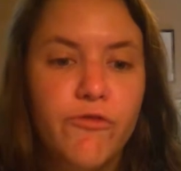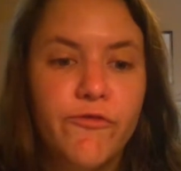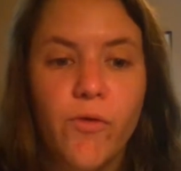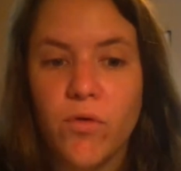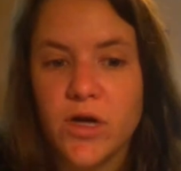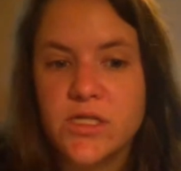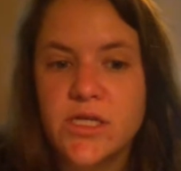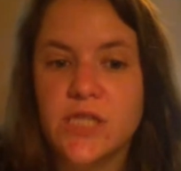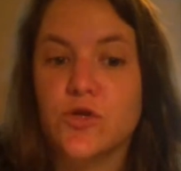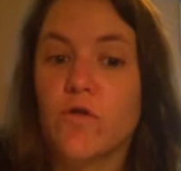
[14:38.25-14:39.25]
fort
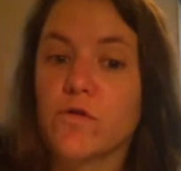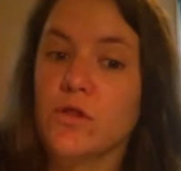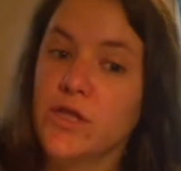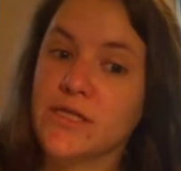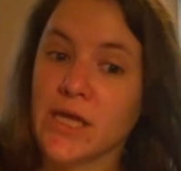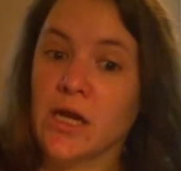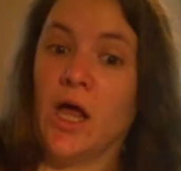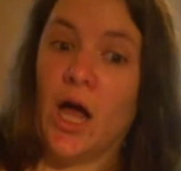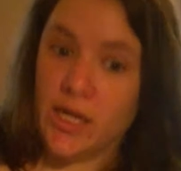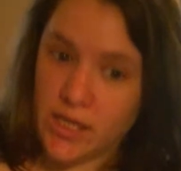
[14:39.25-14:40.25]
is like
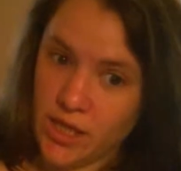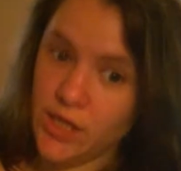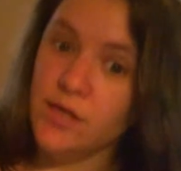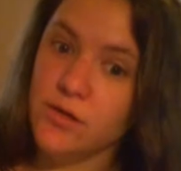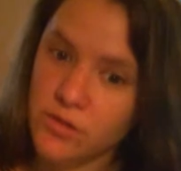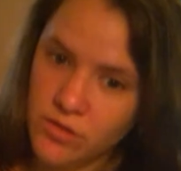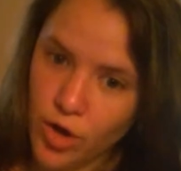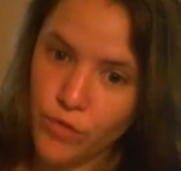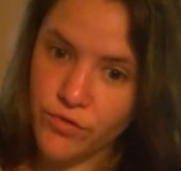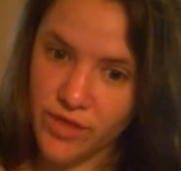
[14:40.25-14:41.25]
on a hill
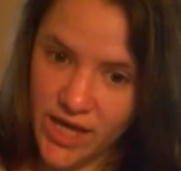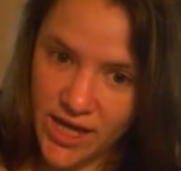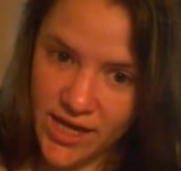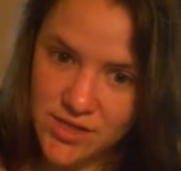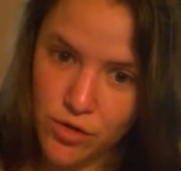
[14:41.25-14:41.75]
over that,